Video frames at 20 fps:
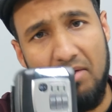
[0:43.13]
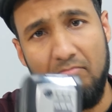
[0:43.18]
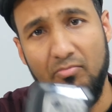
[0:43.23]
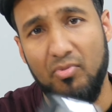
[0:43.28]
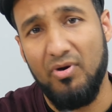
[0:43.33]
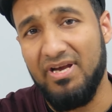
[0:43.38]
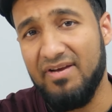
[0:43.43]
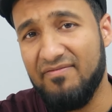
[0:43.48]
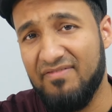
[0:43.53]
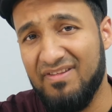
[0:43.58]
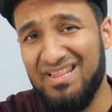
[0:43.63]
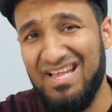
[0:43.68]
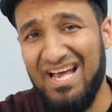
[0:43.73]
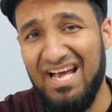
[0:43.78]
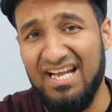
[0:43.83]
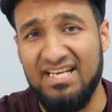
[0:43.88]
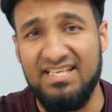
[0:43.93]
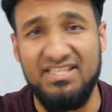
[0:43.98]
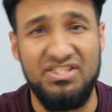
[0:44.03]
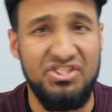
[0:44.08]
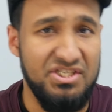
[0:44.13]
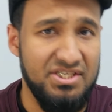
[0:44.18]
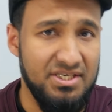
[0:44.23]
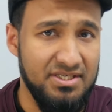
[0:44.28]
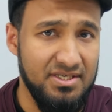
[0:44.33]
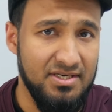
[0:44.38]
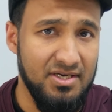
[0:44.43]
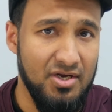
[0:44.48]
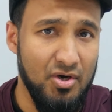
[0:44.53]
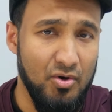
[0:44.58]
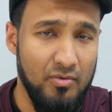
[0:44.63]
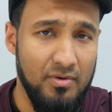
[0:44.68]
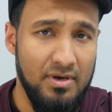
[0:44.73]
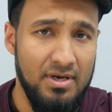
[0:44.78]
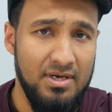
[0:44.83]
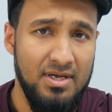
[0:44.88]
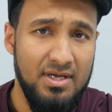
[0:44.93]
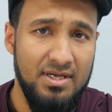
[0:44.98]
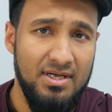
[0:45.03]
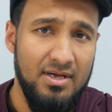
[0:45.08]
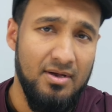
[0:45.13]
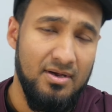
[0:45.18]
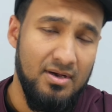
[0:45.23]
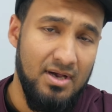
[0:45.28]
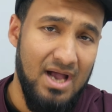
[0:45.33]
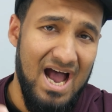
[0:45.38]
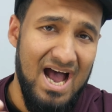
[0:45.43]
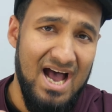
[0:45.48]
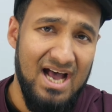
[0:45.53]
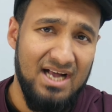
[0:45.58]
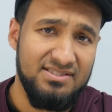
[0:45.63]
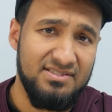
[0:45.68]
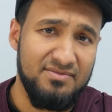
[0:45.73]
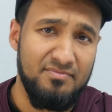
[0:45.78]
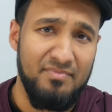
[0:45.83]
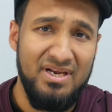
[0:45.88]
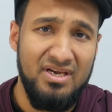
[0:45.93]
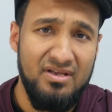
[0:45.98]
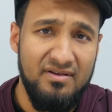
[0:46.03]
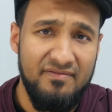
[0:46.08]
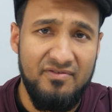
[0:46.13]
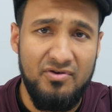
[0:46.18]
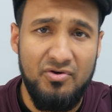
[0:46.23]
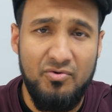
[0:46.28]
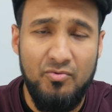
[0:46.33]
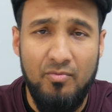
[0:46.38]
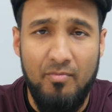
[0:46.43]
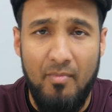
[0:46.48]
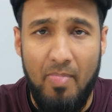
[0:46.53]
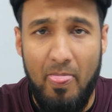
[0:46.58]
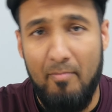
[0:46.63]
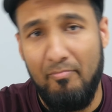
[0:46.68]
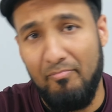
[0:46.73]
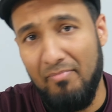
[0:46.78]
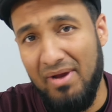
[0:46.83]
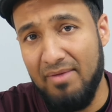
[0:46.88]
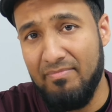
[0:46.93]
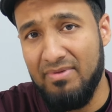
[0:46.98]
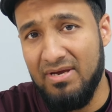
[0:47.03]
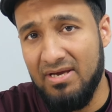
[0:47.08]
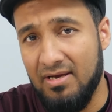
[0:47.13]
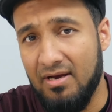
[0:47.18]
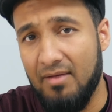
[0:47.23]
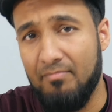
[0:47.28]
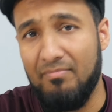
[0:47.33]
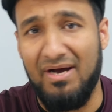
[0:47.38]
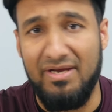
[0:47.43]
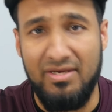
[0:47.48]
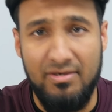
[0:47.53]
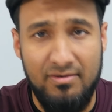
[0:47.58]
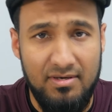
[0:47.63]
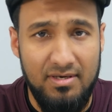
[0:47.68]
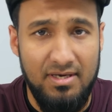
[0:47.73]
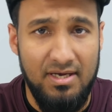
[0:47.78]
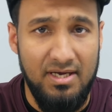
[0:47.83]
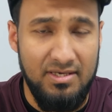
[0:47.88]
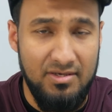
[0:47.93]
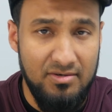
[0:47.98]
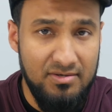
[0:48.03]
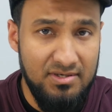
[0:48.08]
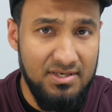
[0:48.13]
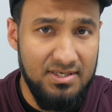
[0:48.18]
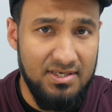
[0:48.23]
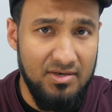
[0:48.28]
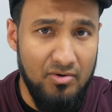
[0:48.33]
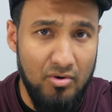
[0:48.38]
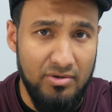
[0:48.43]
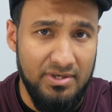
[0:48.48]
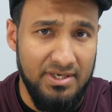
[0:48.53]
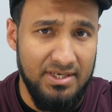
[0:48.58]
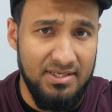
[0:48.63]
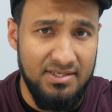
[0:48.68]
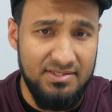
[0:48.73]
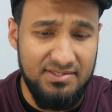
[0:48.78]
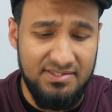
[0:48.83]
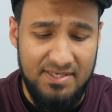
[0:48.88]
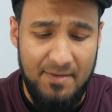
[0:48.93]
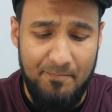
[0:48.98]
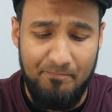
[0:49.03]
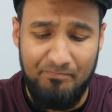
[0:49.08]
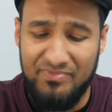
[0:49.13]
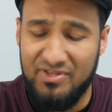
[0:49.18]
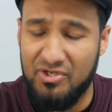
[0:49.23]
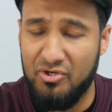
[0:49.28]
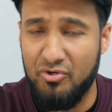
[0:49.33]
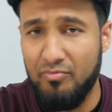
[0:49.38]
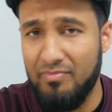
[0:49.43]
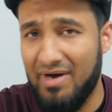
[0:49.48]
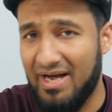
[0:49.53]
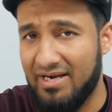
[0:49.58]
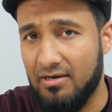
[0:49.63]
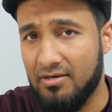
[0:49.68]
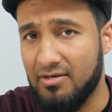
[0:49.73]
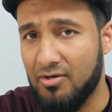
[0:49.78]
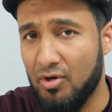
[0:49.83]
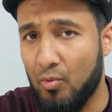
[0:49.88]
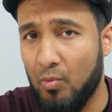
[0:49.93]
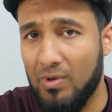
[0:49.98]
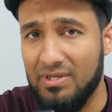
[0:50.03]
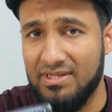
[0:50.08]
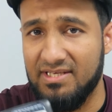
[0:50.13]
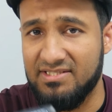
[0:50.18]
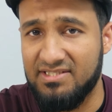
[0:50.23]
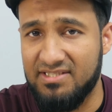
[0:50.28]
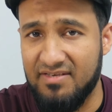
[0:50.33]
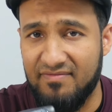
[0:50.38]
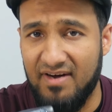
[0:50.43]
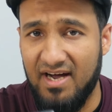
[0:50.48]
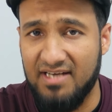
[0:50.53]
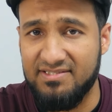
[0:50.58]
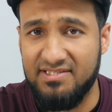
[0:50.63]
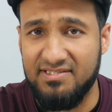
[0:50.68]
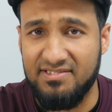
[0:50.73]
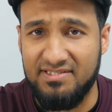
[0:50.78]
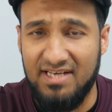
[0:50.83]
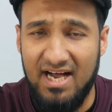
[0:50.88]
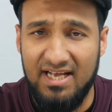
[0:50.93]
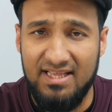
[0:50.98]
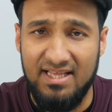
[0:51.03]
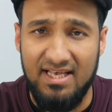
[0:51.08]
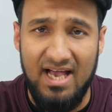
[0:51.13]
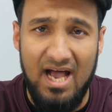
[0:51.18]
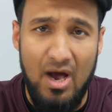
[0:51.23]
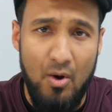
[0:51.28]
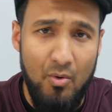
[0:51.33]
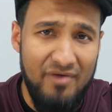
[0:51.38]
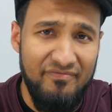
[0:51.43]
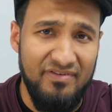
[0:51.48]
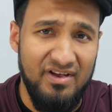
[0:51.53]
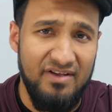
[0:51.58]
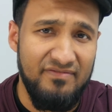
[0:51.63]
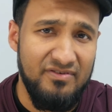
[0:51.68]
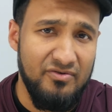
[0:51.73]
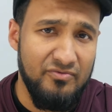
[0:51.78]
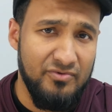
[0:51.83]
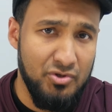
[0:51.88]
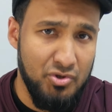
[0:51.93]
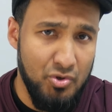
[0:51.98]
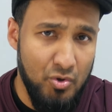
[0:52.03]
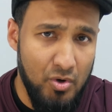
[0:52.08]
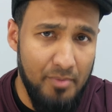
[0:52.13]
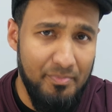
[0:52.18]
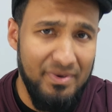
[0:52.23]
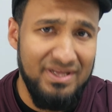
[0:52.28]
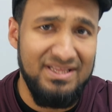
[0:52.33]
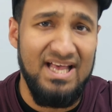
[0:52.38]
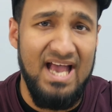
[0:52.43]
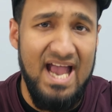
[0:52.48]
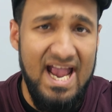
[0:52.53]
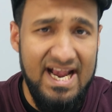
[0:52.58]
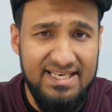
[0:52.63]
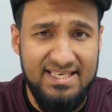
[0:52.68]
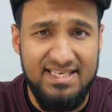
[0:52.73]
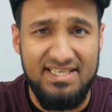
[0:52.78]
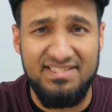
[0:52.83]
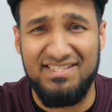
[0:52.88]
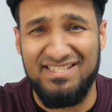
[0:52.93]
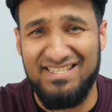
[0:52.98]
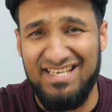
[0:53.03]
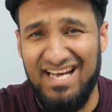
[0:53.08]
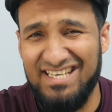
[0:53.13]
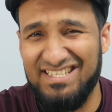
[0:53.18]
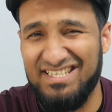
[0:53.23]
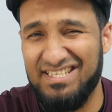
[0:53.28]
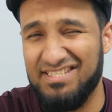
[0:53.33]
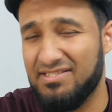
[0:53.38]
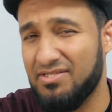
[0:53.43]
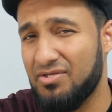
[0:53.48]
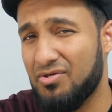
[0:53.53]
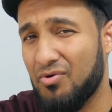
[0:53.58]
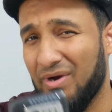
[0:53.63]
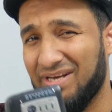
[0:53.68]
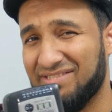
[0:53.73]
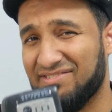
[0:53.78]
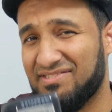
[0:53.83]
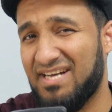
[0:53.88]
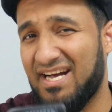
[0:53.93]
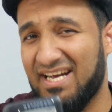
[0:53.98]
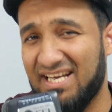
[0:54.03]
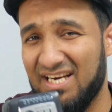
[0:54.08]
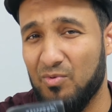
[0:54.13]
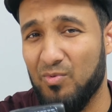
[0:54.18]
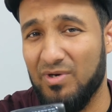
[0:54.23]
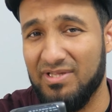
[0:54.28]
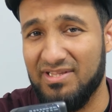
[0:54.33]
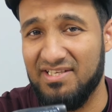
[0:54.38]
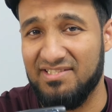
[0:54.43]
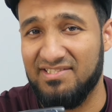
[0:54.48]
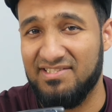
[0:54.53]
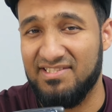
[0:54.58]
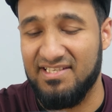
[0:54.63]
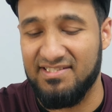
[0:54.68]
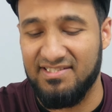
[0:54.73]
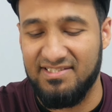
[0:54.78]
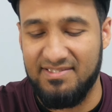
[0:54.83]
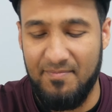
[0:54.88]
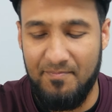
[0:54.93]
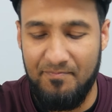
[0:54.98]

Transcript: But even then, she didn't know. As many of you, maybe my younger audience, you might not know what this device is either. However, if you grew up in the 80s and 90s, you know exactly what this is.